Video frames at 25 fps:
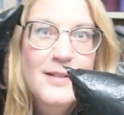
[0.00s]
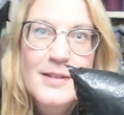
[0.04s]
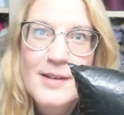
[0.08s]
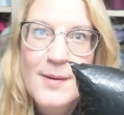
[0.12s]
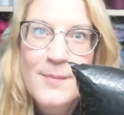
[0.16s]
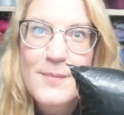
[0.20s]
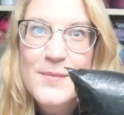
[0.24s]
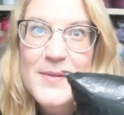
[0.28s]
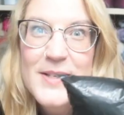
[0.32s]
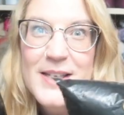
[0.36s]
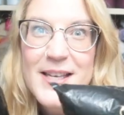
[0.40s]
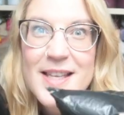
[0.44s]

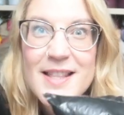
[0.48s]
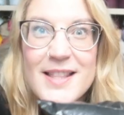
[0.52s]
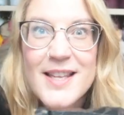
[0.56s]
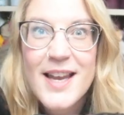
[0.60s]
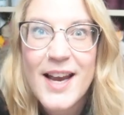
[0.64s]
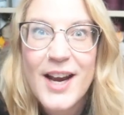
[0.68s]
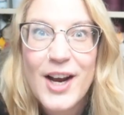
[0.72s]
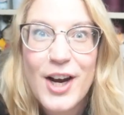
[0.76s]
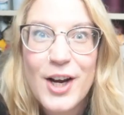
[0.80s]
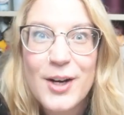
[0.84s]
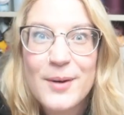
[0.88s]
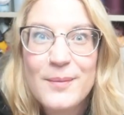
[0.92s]
Something's in
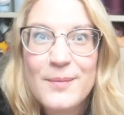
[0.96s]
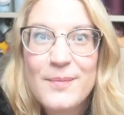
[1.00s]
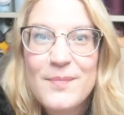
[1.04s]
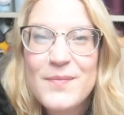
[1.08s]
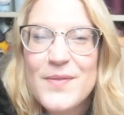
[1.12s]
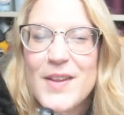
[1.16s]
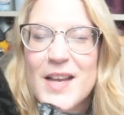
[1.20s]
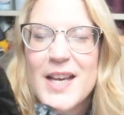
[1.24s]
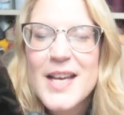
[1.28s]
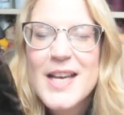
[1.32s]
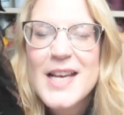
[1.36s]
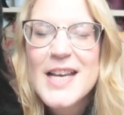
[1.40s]
there.
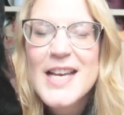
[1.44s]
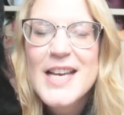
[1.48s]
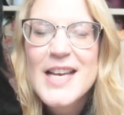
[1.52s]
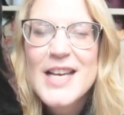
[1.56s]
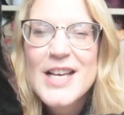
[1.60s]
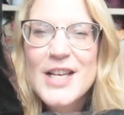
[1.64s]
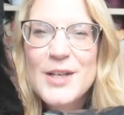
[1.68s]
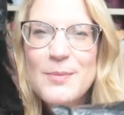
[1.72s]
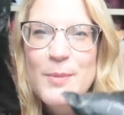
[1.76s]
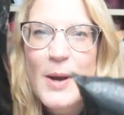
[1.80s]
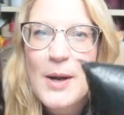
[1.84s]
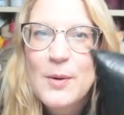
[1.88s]

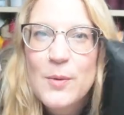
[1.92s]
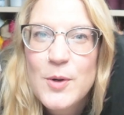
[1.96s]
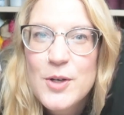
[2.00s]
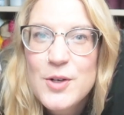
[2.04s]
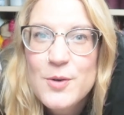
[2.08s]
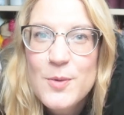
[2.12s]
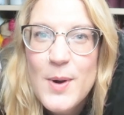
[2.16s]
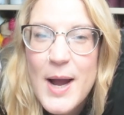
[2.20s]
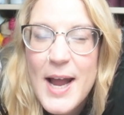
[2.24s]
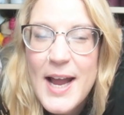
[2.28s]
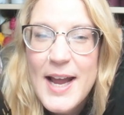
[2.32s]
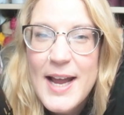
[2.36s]
You might
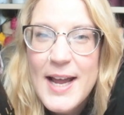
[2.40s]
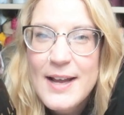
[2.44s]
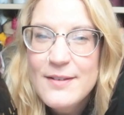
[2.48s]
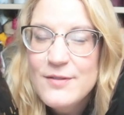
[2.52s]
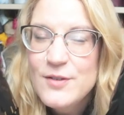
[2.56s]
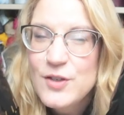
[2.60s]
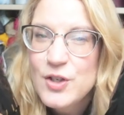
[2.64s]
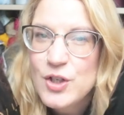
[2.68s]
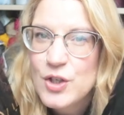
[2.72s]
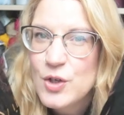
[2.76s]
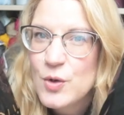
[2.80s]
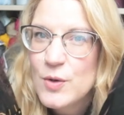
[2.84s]
wonder why I
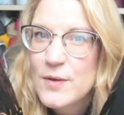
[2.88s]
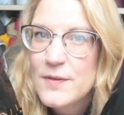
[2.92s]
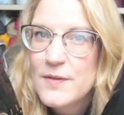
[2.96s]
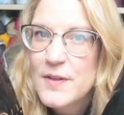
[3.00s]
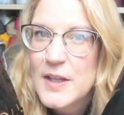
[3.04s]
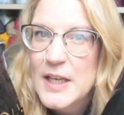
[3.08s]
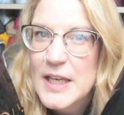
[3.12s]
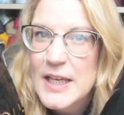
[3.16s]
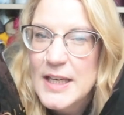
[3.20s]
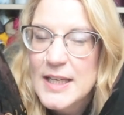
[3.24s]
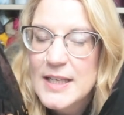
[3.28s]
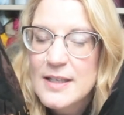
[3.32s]
have two of
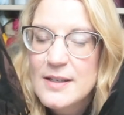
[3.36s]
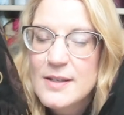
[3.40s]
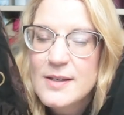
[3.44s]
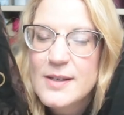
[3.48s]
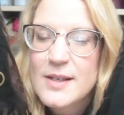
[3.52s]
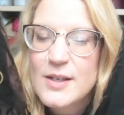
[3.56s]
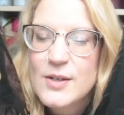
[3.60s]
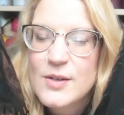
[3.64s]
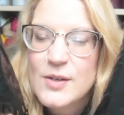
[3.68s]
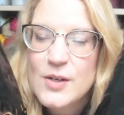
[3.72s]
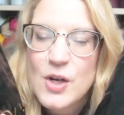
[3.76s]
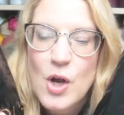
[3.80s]

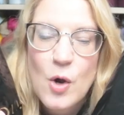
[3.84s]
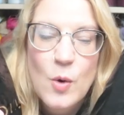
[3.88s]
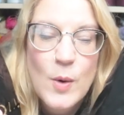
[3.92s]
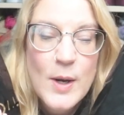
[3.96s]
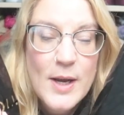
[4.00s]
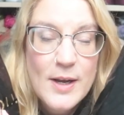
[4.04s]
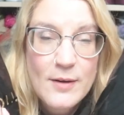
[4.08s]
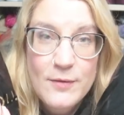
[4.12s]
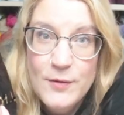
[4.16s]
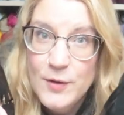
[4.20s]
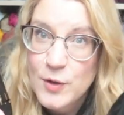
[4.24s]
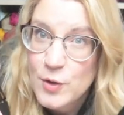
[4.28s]
these. So
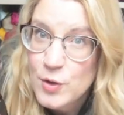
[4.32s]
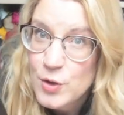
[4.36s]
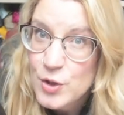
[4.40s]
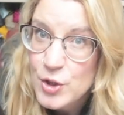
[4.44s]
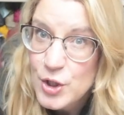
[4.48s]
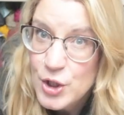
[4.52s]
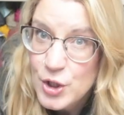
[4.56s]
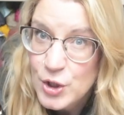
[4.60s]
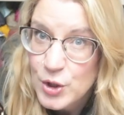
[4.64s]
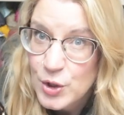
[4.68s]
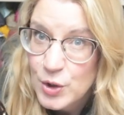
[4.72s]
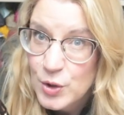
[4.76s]
if you're
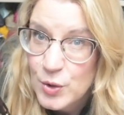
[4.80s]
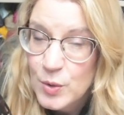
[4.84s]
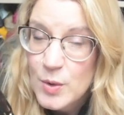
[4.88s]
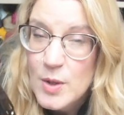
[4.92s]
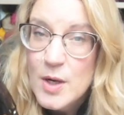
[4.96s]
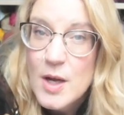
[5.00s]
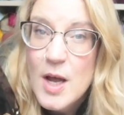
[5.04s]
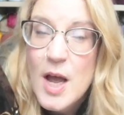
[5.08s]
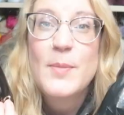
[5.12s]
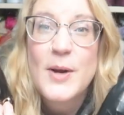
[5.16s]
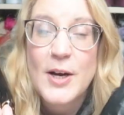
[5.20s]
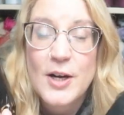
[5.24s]

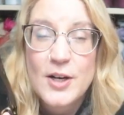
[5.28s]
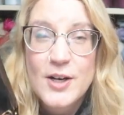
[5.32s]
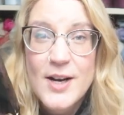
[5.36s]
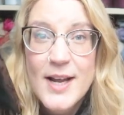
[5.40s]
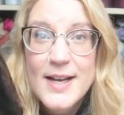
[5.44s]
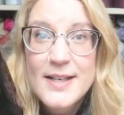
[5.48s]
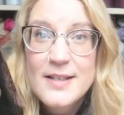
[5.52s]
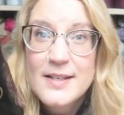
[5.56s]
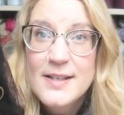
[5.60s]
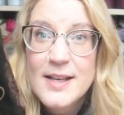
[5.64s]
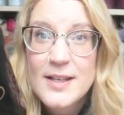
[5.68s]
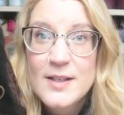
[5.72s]
new,
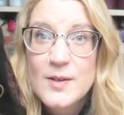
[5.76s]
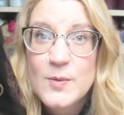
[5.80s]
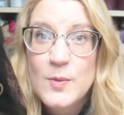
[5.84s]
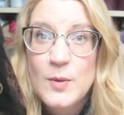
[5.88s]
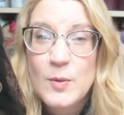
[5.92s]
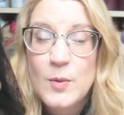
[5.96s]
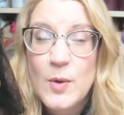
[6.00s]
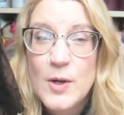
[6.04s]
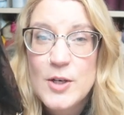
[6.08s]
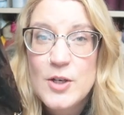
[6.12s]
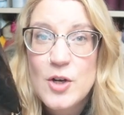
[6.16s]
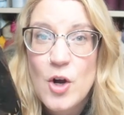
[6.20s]
Paradise sends
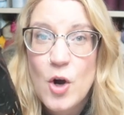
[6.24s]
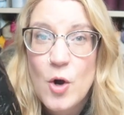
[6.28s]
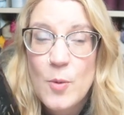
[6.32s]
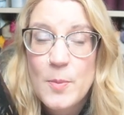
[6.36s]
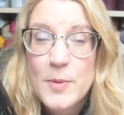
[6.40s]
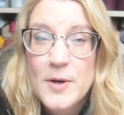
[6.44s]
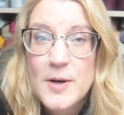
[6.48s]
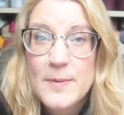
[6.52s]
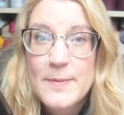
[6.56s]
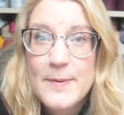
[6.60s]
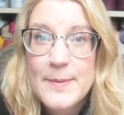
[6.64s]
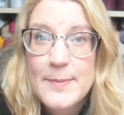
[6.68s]
me one to
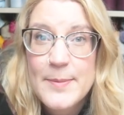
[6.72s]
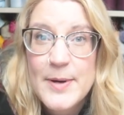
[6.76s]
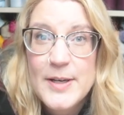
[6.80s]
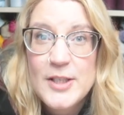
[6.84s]
open up on